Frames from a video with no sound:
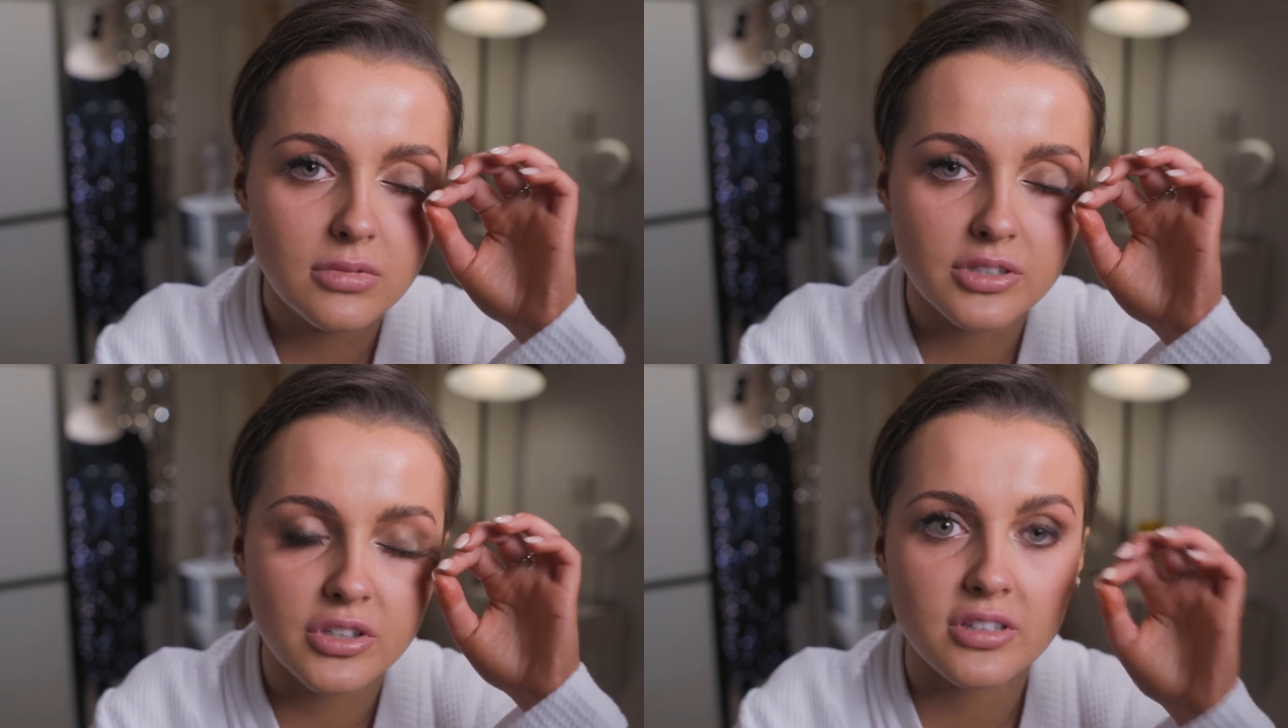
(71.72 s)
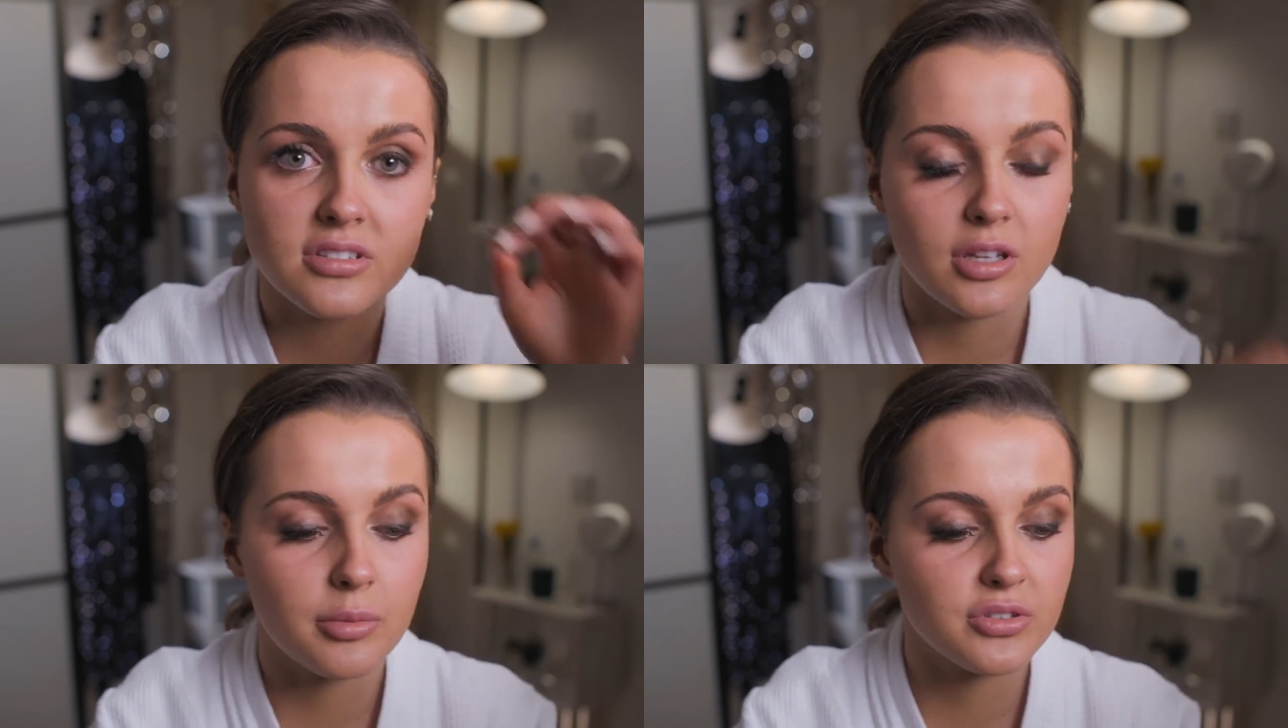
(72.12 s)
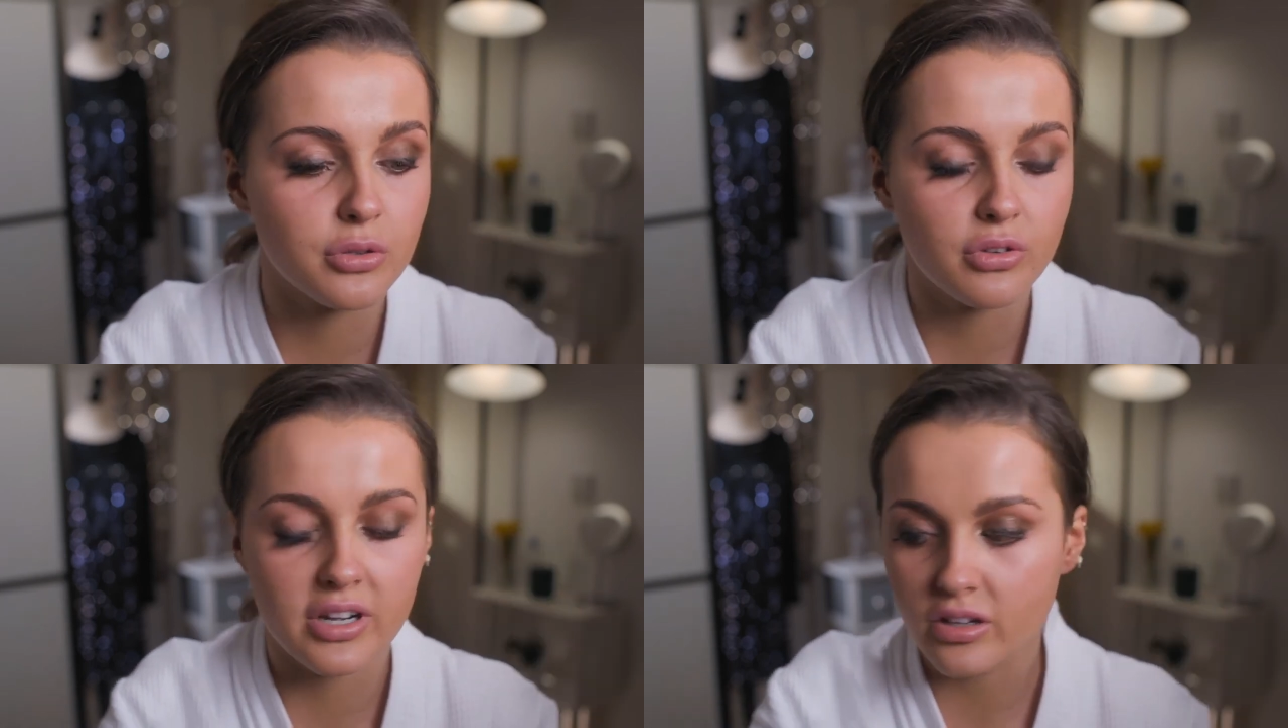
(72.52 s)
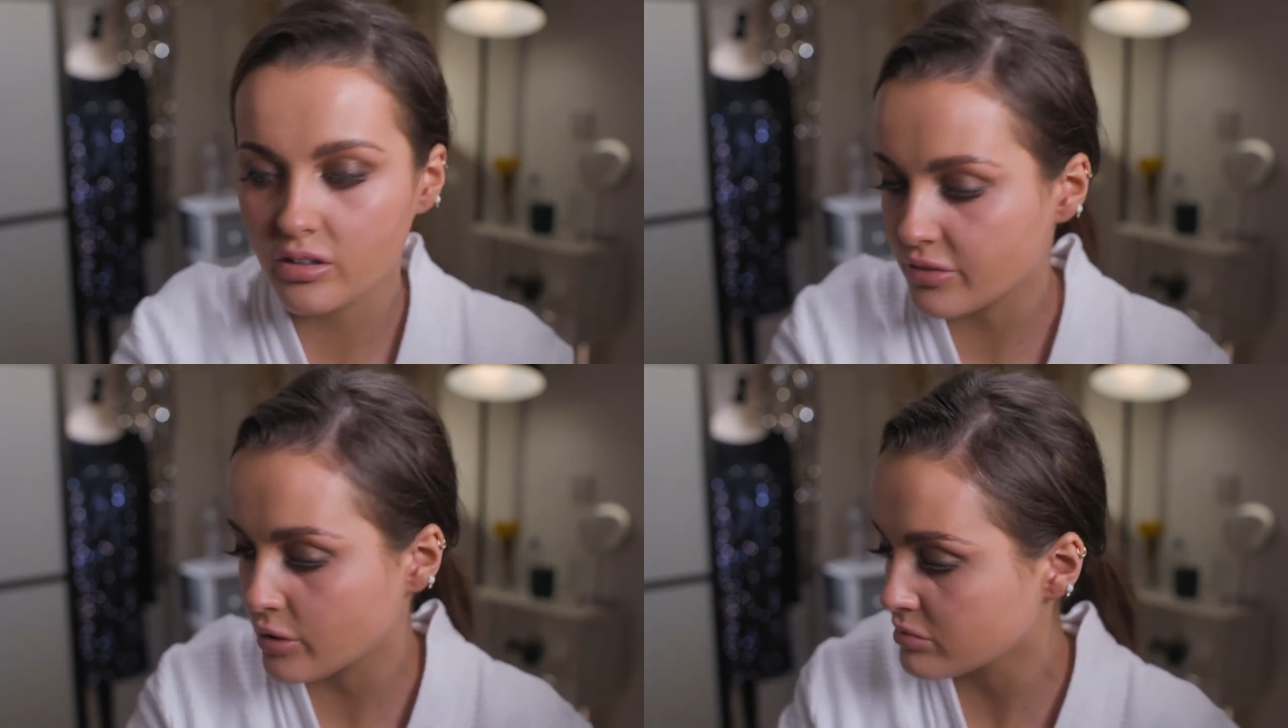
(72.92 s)
And you can still be so critical
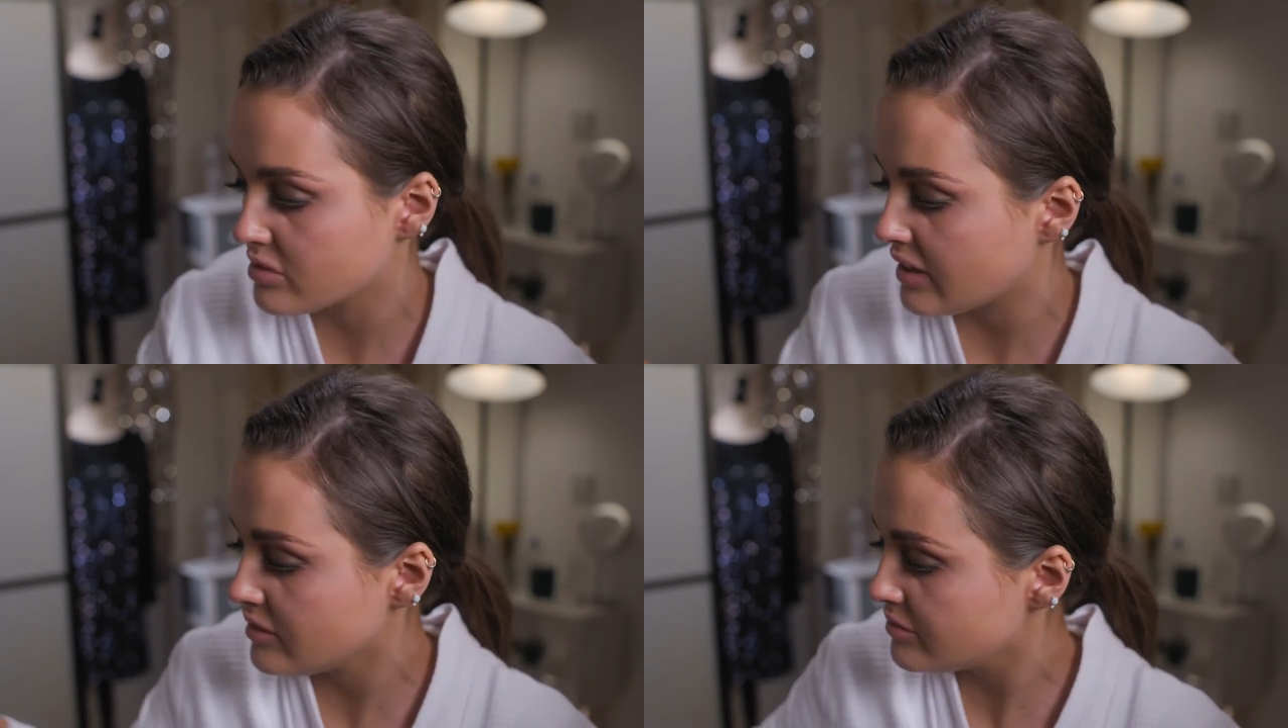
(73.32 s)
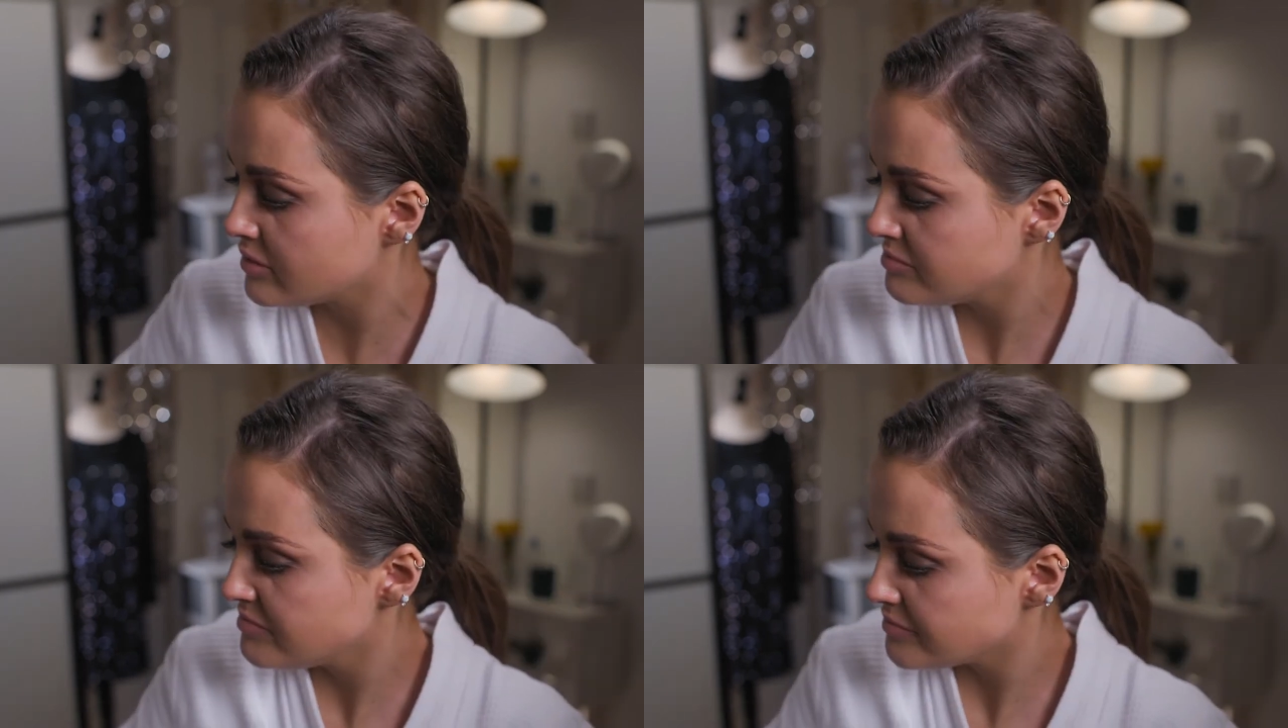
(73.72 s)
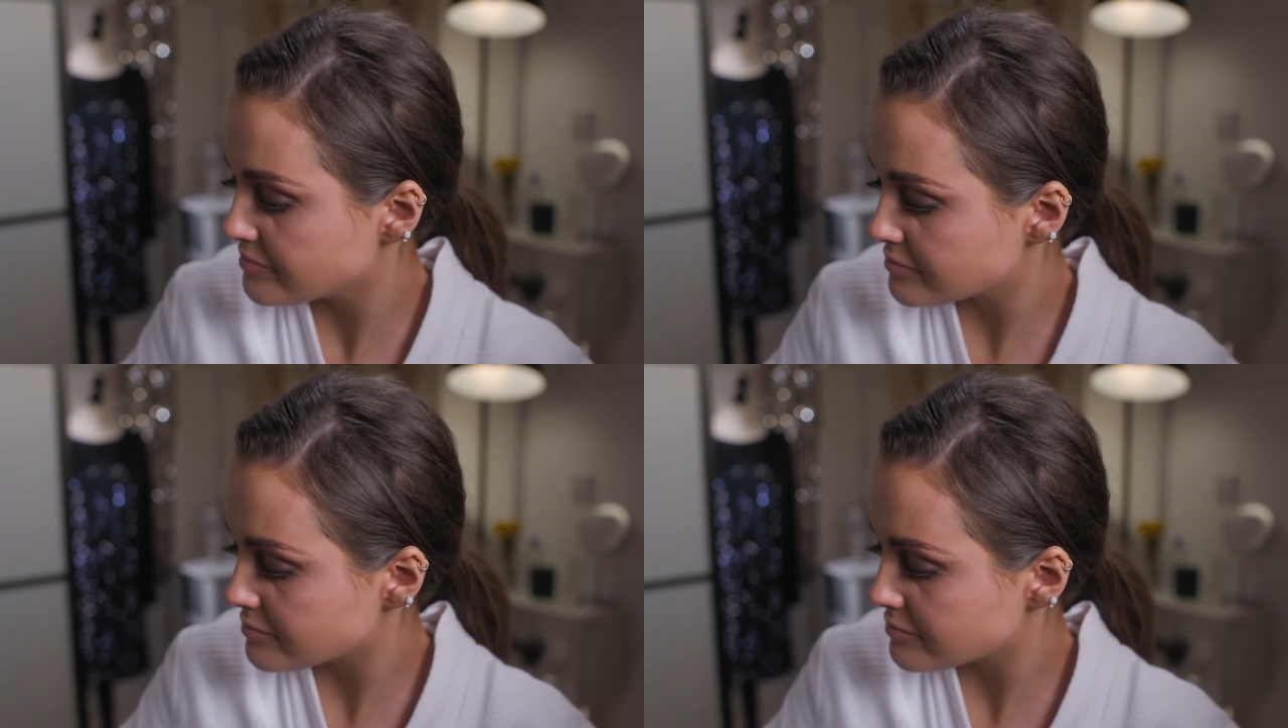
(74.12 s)
of your own self.